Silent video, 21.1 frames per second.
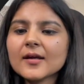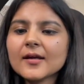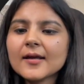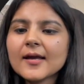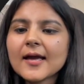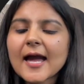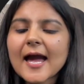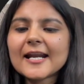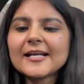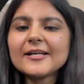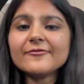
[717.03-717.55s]

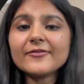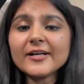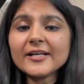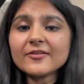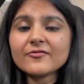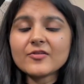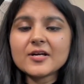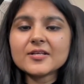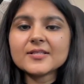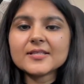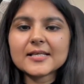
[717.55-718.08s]
and if
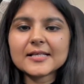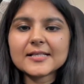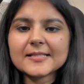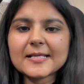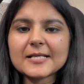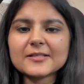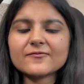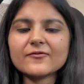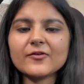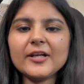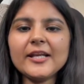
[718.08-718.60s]
it runs
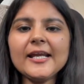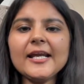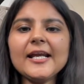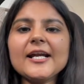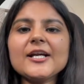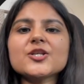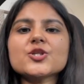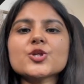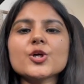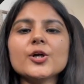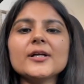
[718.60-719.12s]
successfully,
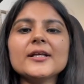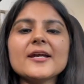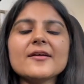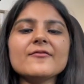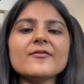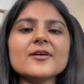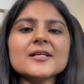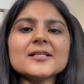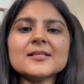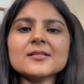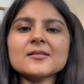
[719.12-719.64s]
it should
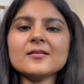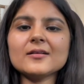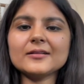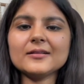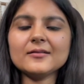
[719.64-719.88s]
give us